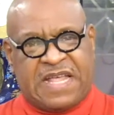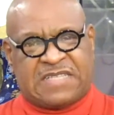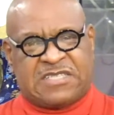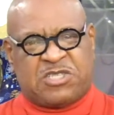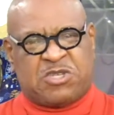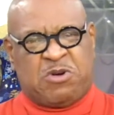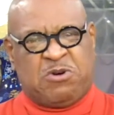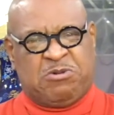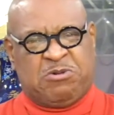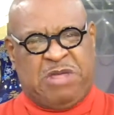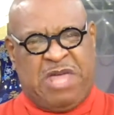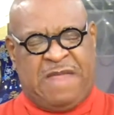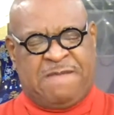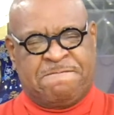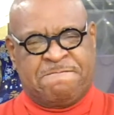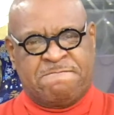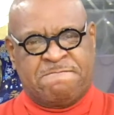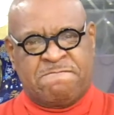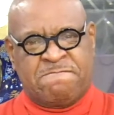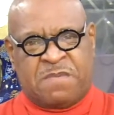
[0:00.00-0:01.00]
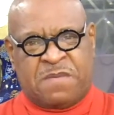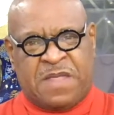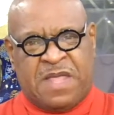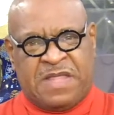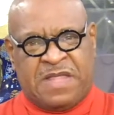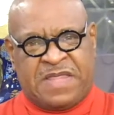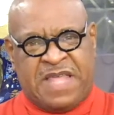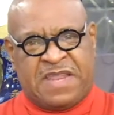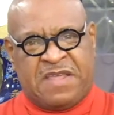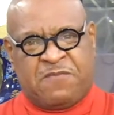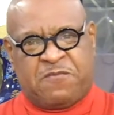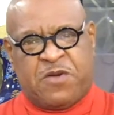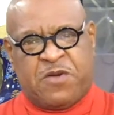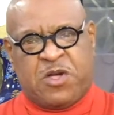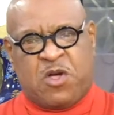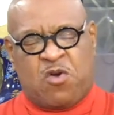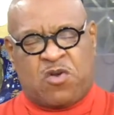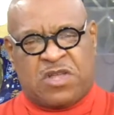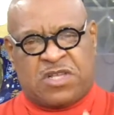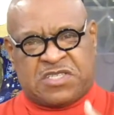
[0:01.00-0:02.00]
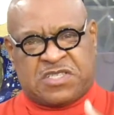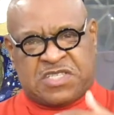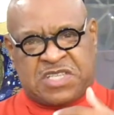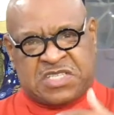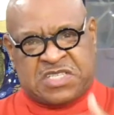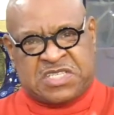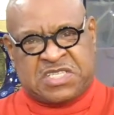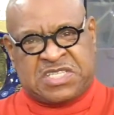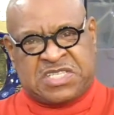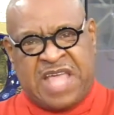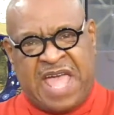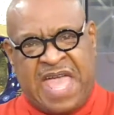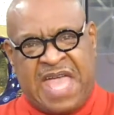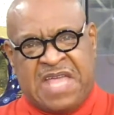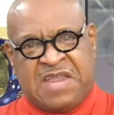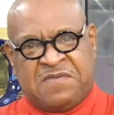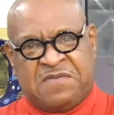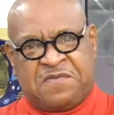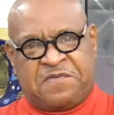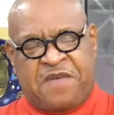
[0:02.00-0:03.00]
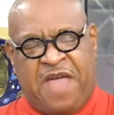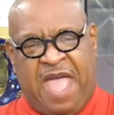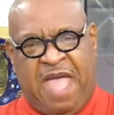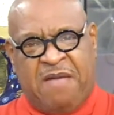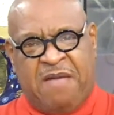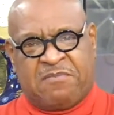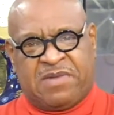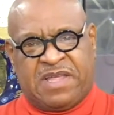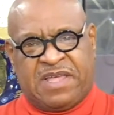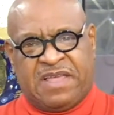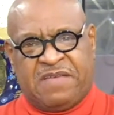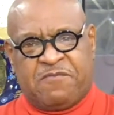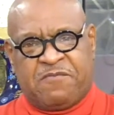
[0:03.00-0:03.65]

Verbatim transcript: So that that if we're going to sustain family,